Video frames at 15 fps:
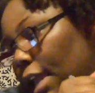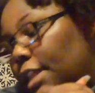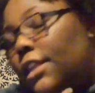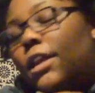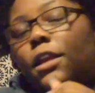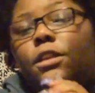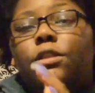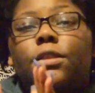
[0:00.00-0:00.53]

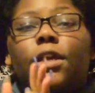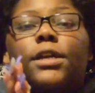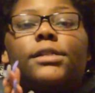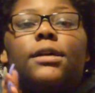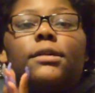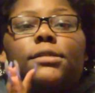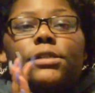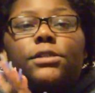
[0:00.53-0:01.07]
then
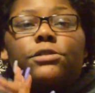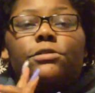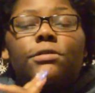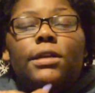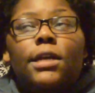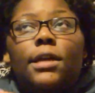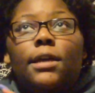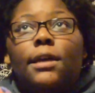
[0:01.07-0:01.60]
there's
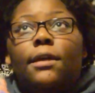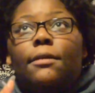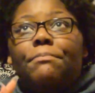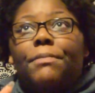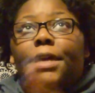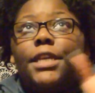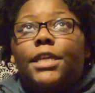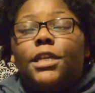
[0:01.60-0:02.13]
also
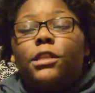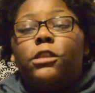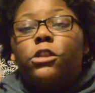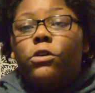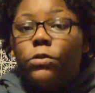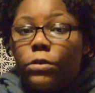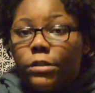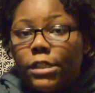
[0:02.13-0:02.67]
many
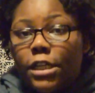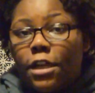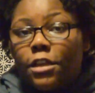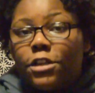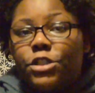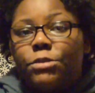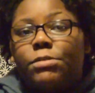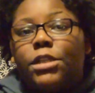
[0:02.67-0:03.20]
local
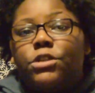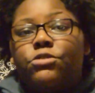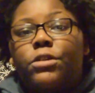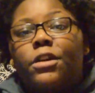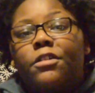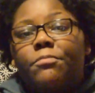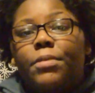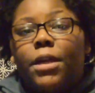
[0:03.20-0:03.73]
scholarships that you
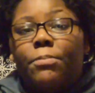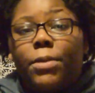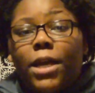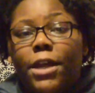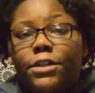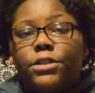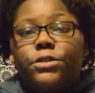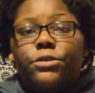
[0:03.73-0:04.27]
could
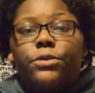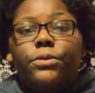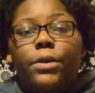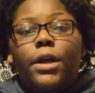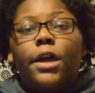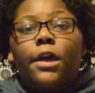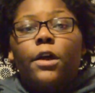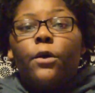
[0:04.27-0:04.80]
apply to
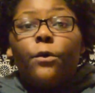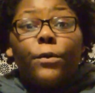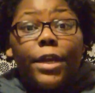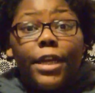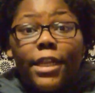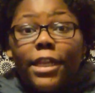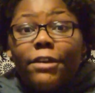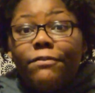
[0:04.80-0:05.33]
where
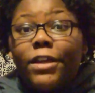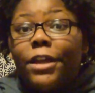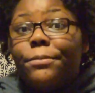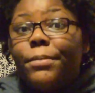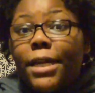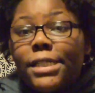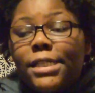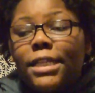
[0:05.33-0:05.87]
you live
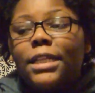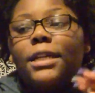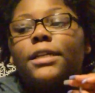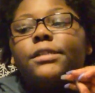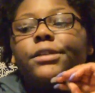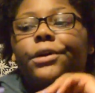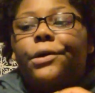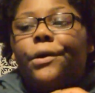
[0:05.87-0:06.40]
at,
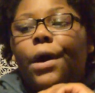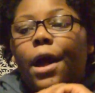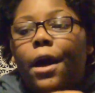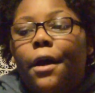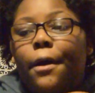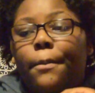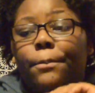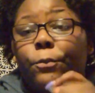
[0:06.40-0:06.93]
basically. So
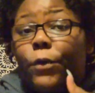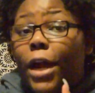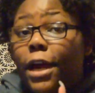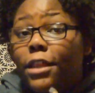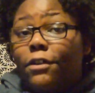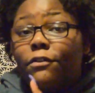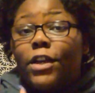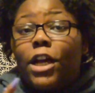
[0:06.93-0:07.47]
where
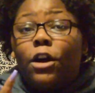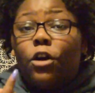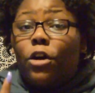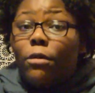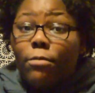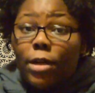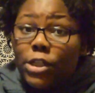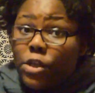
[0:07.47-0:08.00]
I live at, a
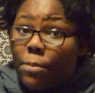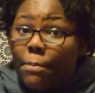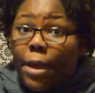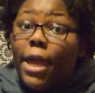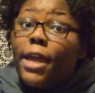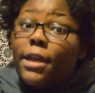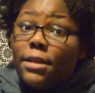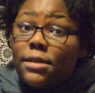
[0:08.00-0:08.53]
whole bunch of
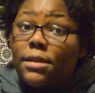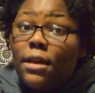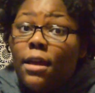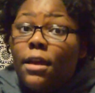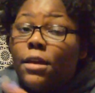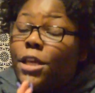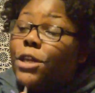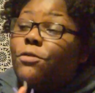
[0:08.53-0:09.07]
banks,
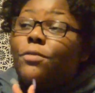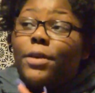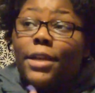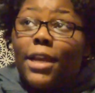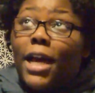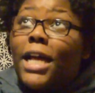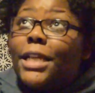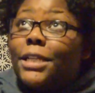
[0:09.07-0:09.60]
you
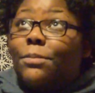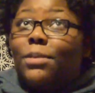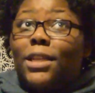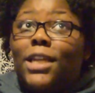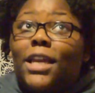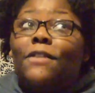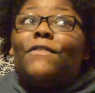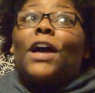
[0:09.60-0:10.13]
would not
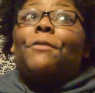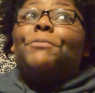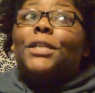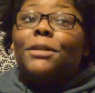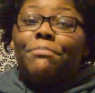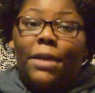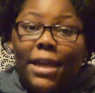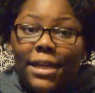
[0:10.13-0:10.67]
believe how
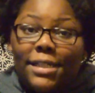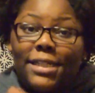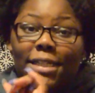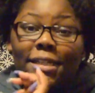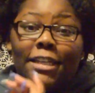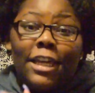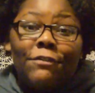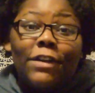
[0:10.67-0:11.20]
many
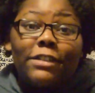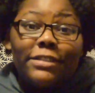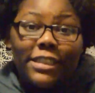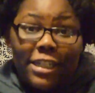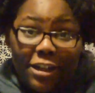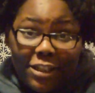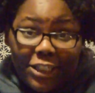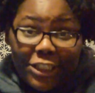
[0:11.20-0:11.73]
banks give out
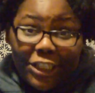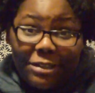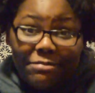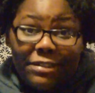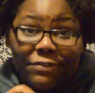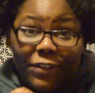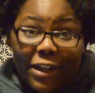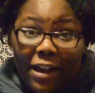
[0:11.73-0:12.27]

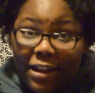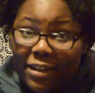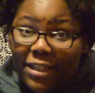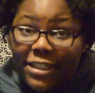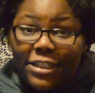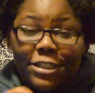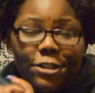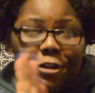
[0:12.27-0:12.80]
scholarships for
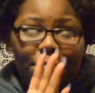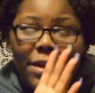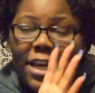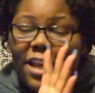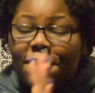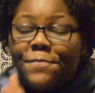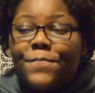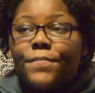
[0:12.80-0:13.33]
college. So
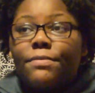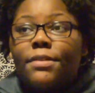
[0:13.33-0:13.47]
many.